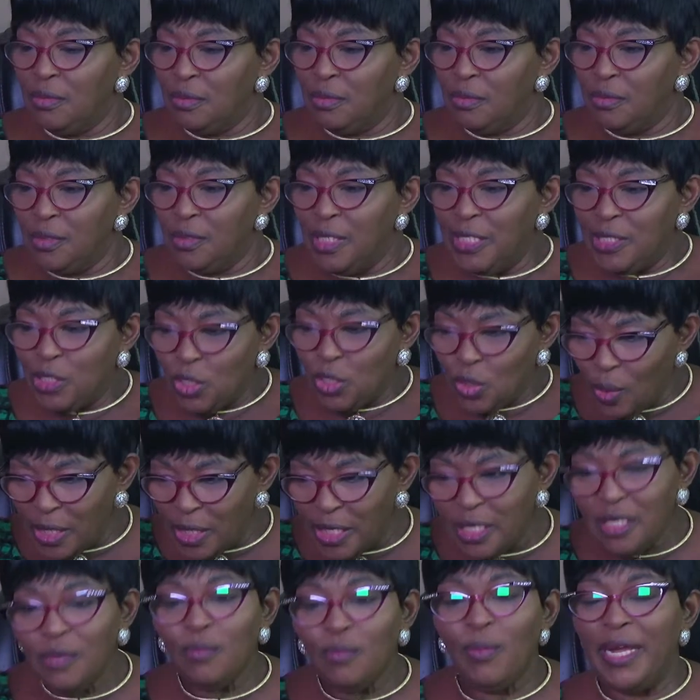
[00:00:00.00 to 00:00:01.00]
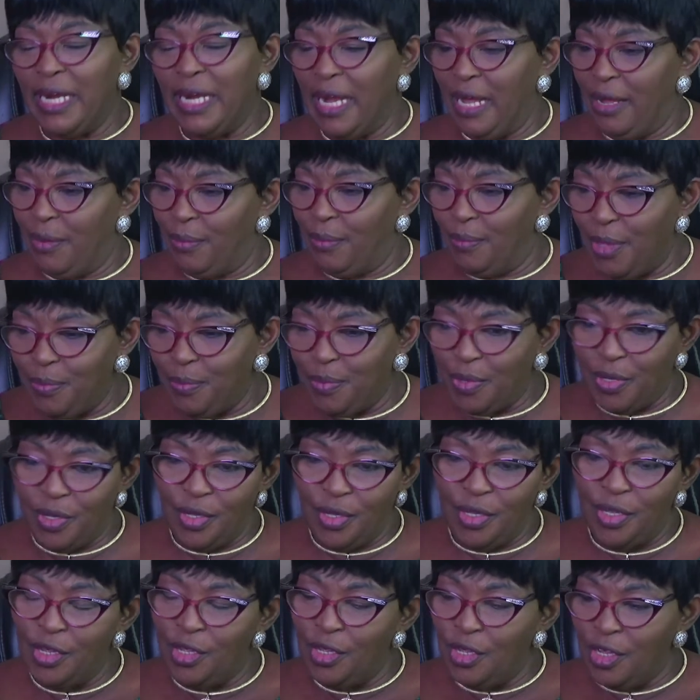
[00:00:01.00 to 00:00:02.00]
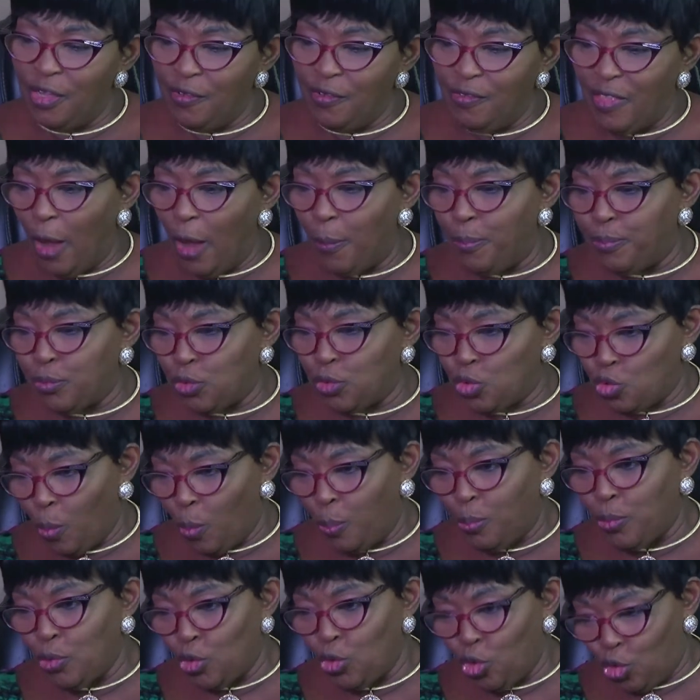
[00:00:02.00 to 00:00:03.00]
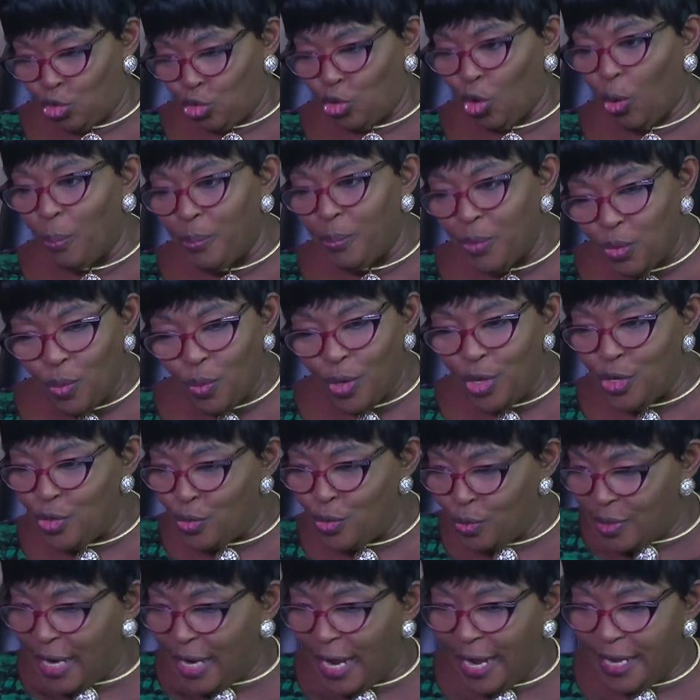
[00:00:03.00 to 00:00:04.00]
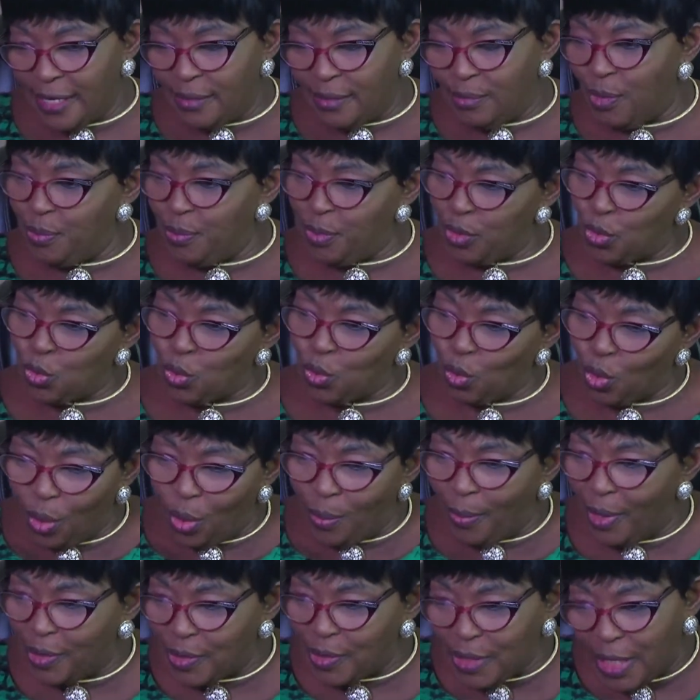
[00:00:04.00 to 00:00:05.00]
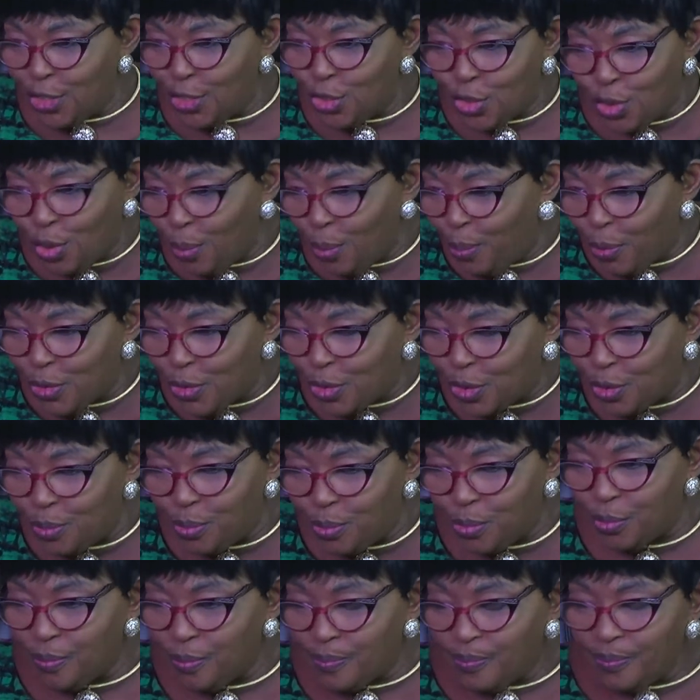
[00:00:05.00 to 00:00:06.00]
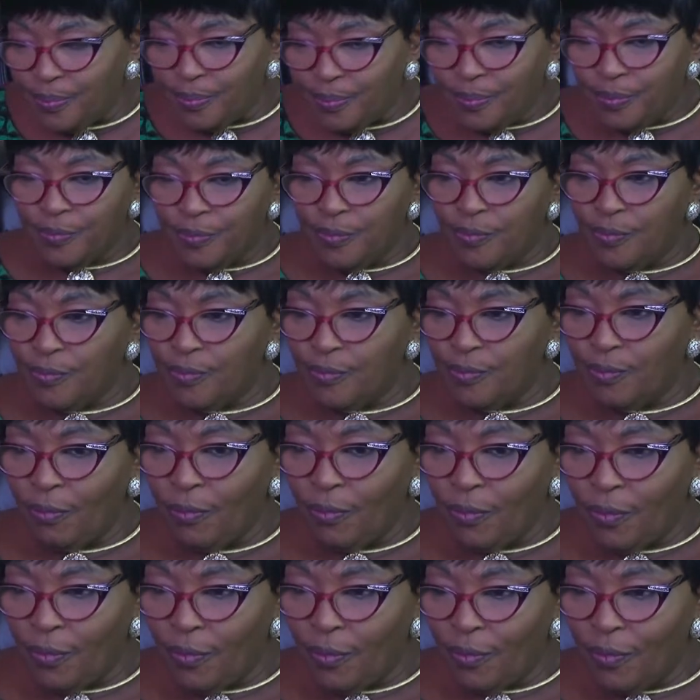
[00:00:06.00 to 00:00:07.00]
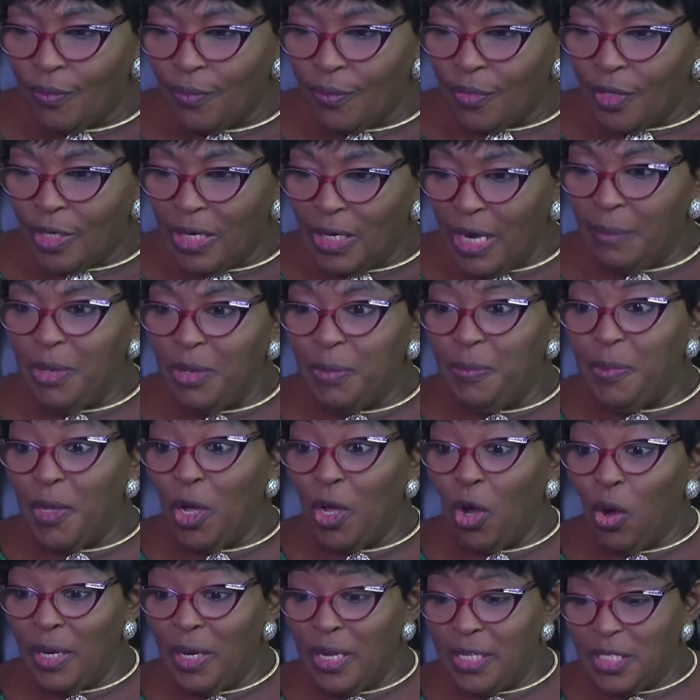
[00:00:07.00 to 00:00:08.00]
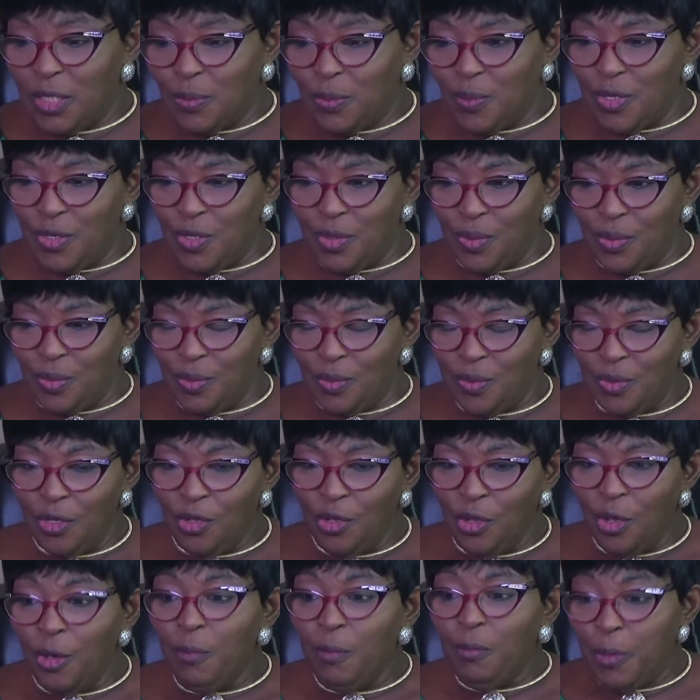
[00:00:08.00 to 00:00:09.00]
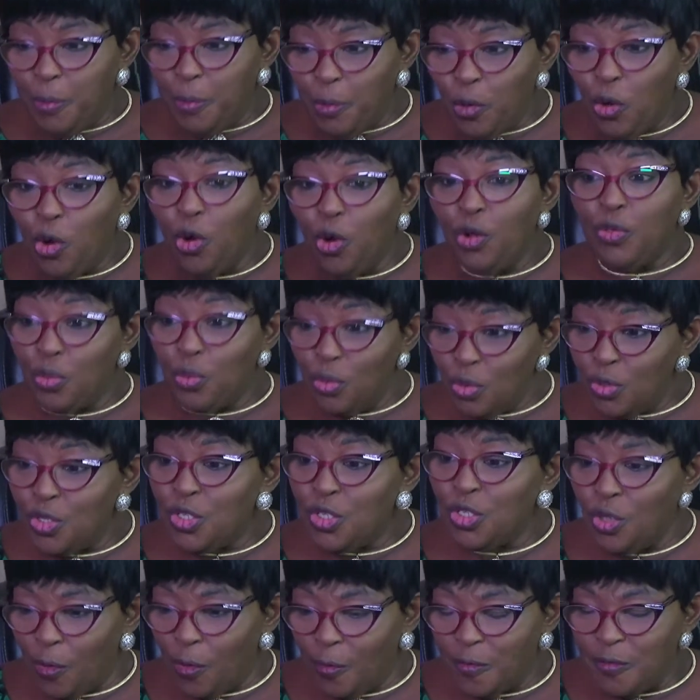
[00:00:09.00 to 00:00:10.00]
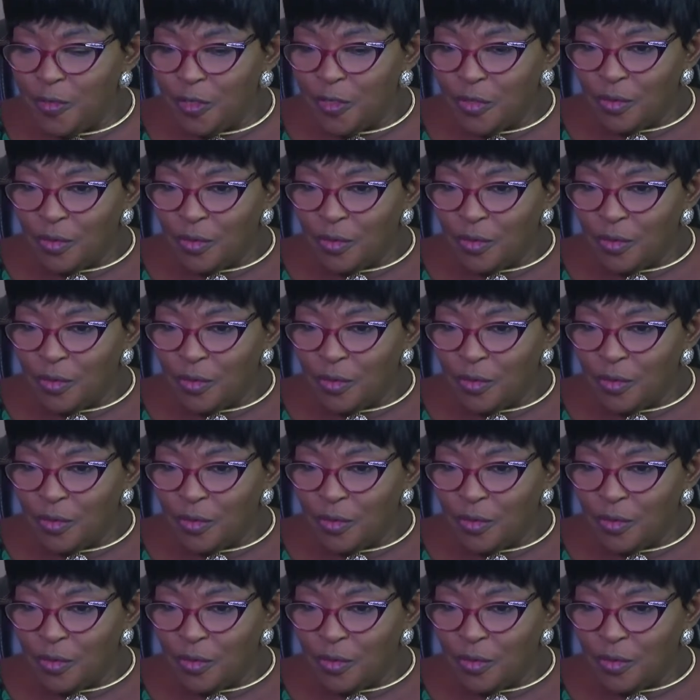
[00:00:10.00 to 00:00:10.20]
It's only when maybe if they have to open your tummy when you die, maybe it will come out, and it's not possible. Let me be honest with you. People go through stuffs.